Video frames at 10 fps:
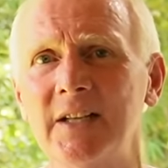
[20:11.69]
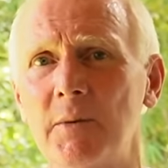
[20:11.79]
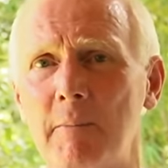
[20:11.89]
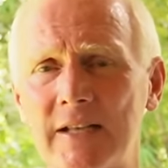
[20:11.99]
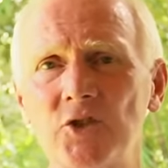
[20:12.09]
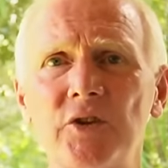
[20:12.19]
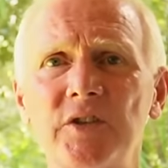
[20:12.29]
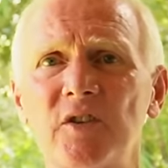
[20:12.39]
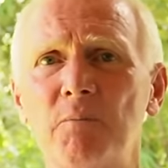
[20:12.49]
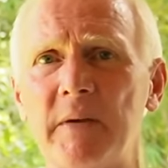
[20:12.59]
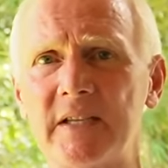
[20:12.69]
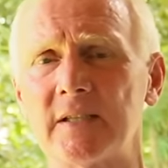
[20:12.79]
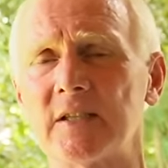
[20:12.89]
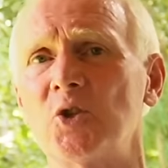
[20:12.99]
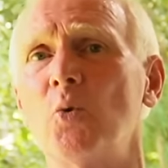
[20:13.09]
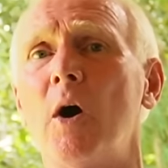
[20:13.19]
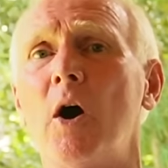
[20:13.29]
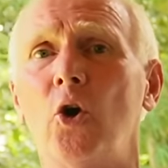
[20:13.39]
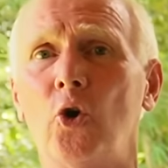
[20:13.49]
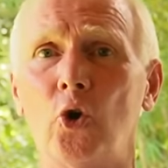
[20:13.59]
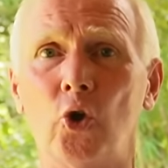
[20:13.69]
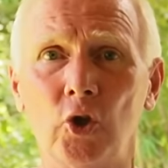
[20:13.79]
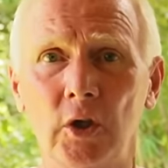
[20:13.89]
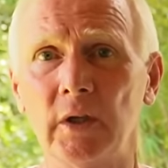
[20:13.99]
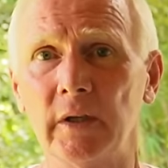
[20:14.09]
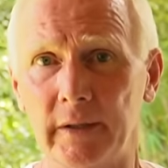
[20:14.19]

the mandarins of business, who are all